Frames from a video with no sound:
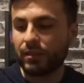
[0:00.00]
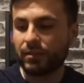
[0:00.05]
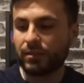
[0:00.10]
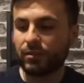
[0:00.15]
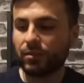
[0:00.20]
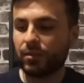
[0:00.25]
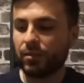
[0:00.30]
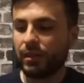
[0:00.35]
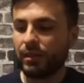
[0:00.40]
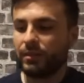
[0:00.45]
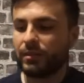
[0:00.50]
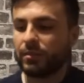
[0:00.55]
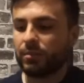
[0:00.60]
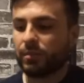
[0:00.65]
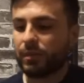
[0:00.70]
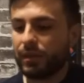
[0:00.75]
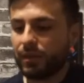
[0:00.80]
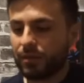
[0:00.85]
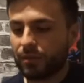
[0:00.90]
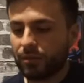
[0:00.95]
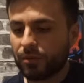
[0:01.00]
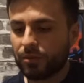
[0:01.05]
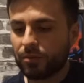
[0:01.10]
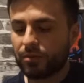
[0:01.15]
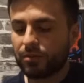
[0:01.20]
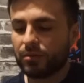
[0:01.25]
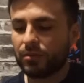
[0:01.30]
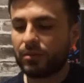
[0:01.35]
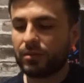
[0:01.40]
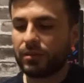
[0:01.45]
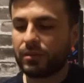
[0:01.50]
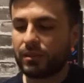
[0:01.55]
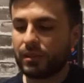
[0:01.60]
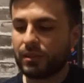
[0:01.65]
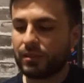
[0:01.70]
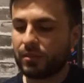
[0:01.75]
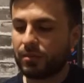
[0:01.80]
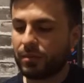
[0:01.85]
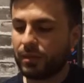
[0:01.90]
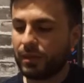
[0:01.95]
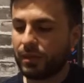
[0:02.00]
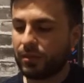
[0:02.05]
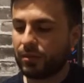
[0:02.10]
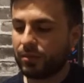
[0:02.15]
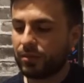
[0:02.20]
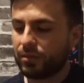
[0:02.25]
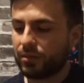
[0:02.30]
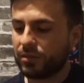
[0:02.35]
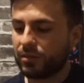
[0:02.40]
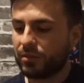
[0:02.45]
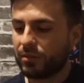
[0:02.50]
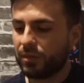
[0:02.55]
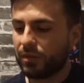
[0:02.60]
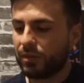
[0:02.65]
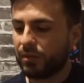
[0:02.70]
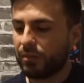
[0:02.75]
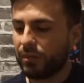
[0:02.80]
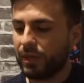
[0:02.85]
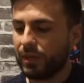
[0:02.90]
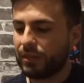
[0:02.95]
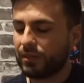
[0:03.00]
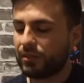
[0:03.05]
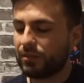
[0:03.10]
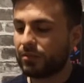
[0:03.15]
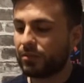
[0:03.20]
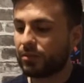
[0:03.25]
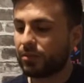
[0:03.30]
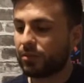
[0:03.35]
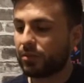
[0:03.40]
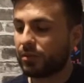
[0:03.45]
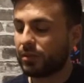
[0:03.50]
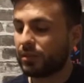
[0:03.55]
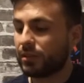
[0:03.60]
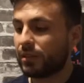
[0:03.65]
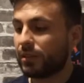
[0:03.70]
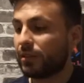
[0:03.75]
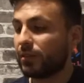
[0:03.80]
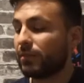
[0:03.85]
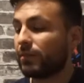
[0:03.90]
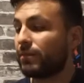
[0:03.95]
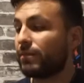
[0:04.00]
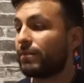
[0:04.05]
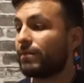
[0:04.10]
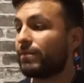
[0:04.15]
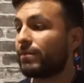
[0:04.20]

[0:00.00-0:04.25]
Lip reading: So Ace of Pentacles, Six of Pentacles, the Page of Swords here.